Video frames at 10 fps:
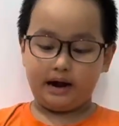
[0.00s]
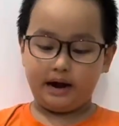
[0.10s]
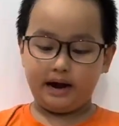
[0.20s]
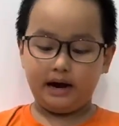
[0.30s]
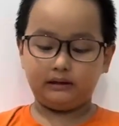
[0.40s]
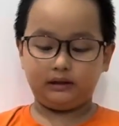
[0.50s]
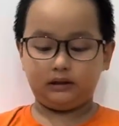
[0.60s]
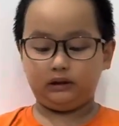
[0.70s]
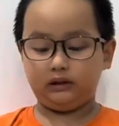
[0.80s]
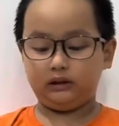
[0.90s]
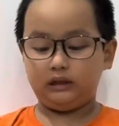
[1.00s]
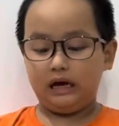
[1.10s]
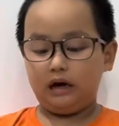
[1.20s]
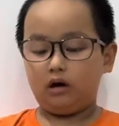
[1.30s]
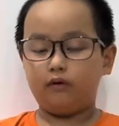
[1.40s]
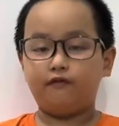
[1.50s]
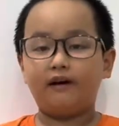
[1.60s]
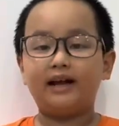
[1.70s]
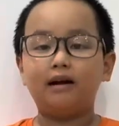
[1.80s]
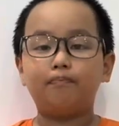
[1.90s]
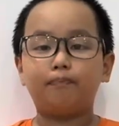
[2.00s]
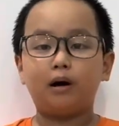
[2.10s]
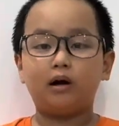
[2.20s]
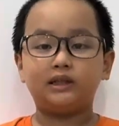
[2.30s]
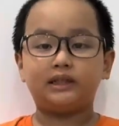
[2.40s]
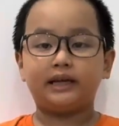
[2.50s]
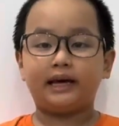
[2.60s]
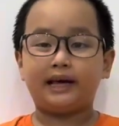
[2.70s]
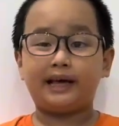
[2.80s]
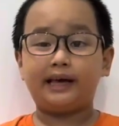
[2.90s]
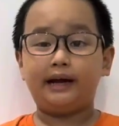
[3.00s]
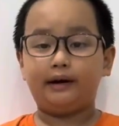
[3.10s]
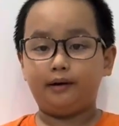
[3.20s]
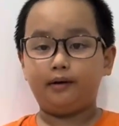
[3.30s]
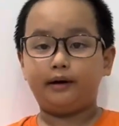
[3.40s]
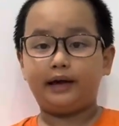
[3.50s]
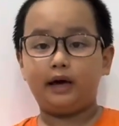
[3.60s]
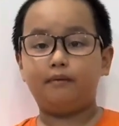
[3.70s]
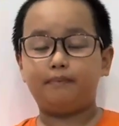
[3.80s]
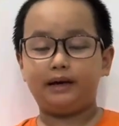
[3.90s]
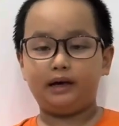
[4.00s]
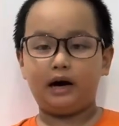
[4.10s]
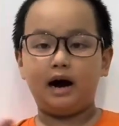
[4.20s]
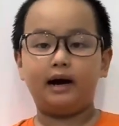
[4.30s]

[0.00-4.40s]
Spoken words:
And covalent bonds can be